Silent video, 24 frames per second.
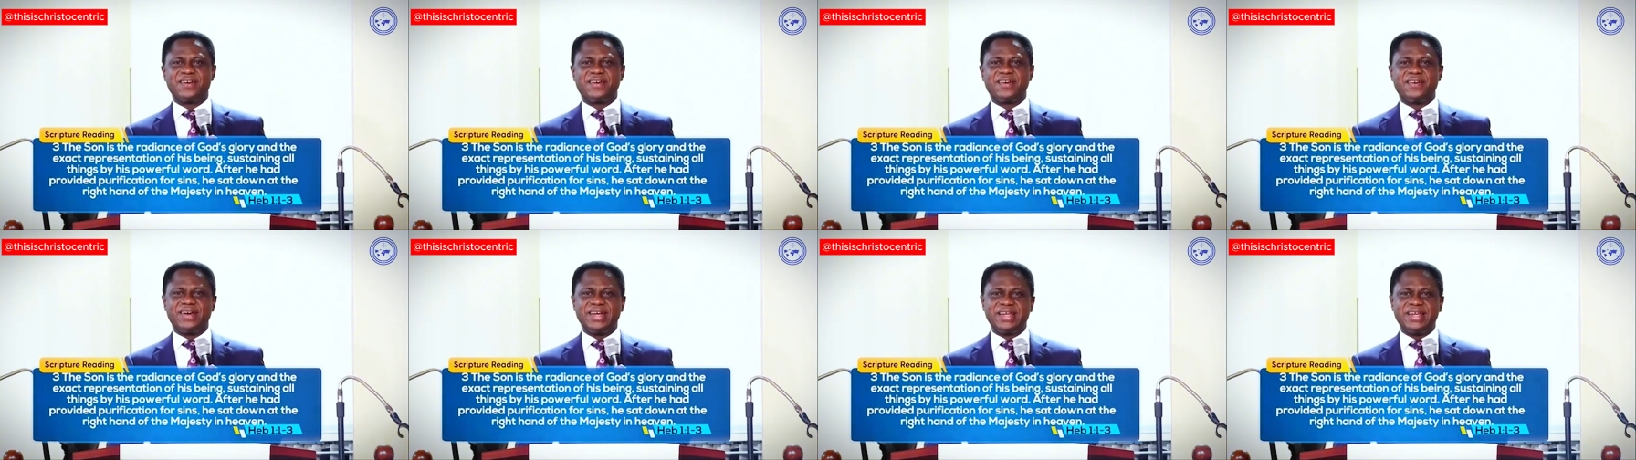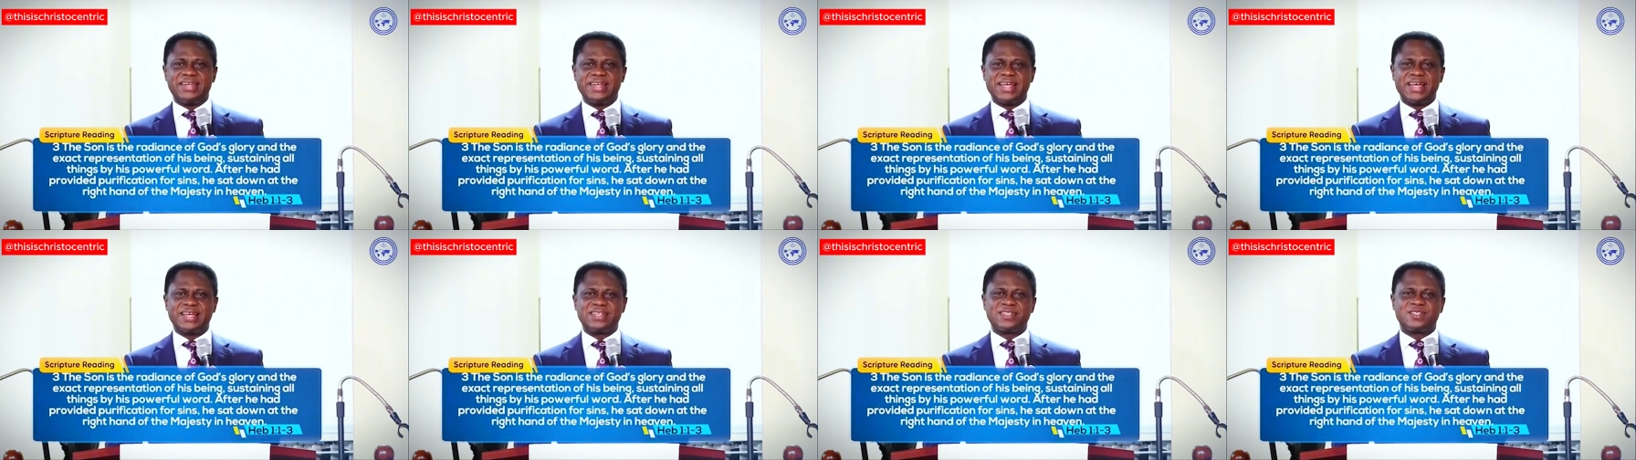
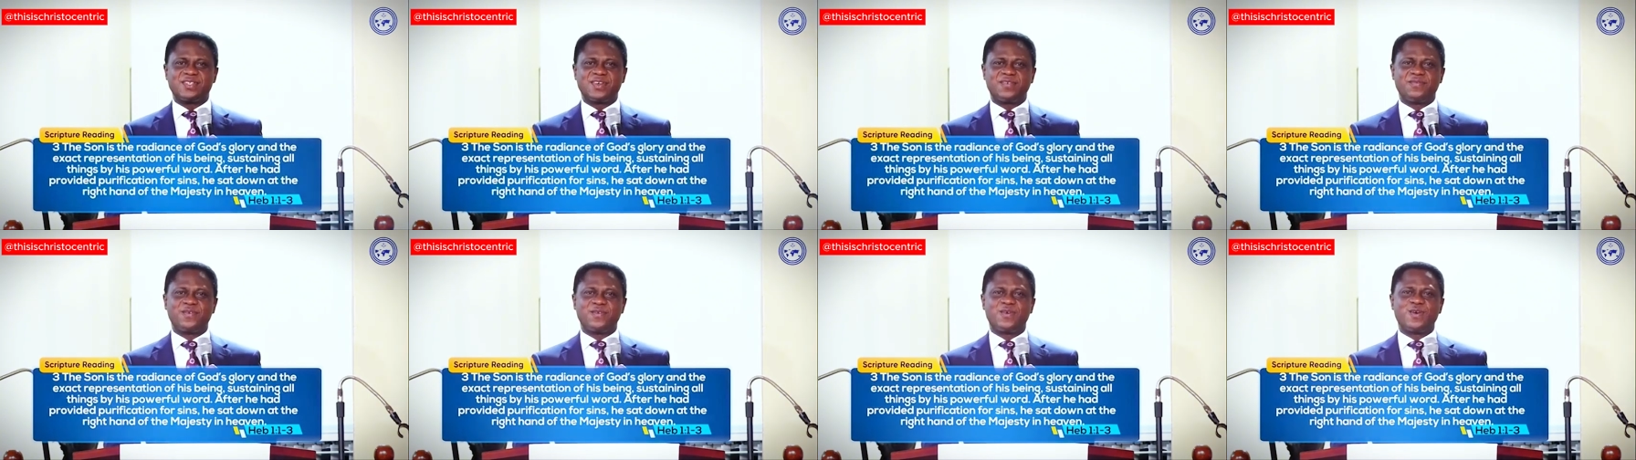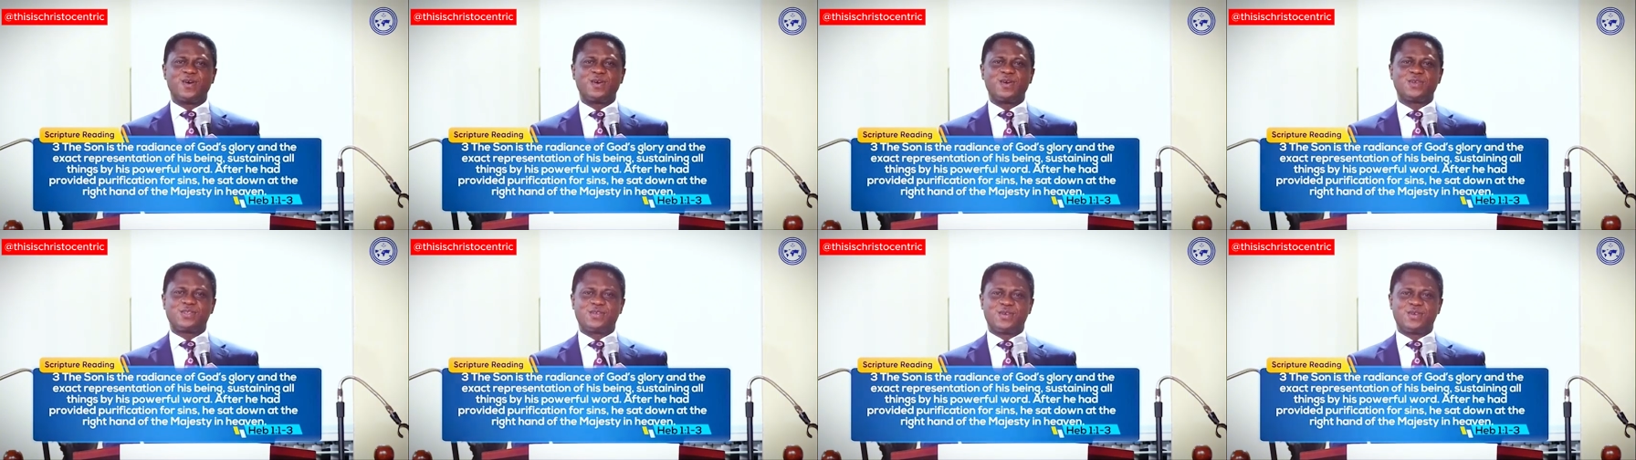radiance of
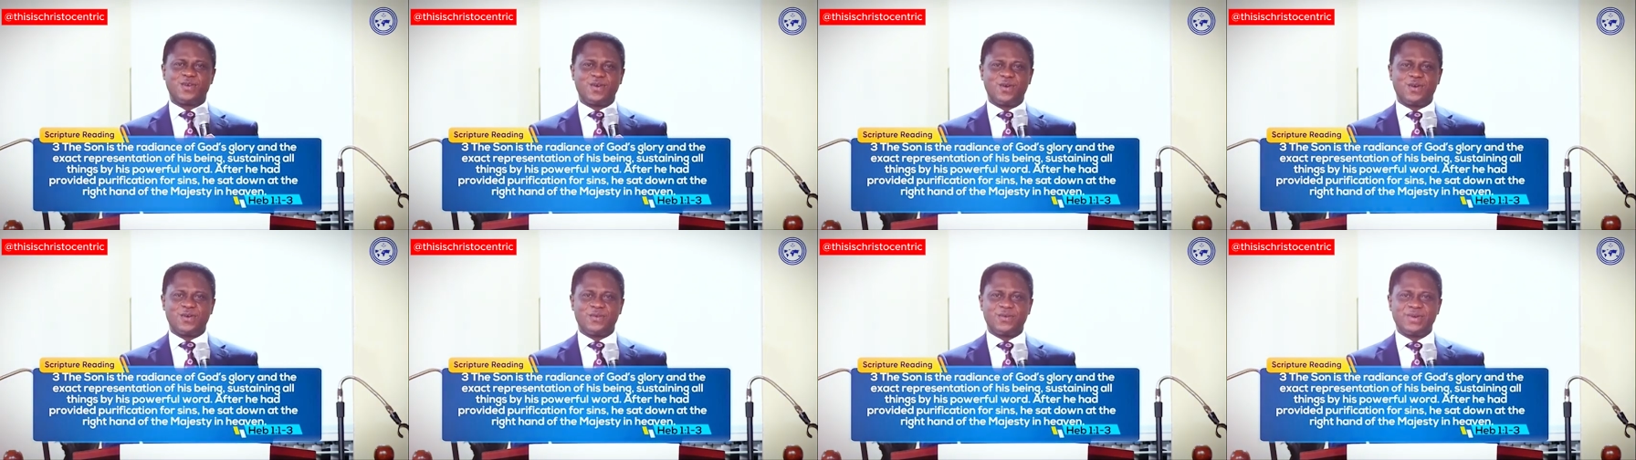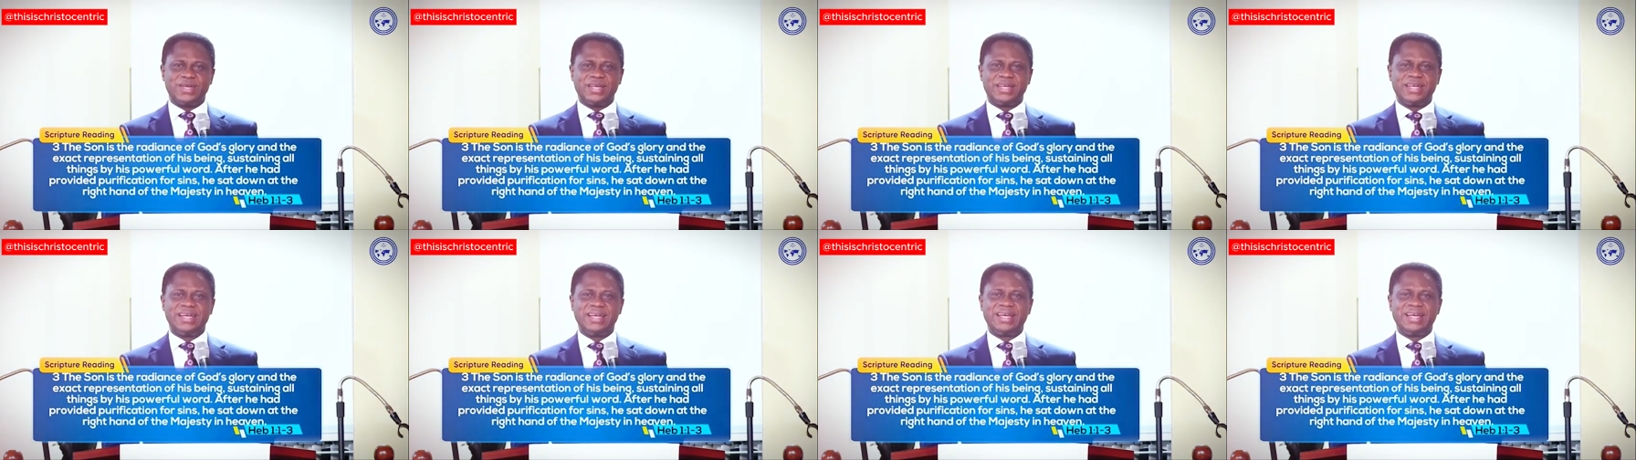God's glory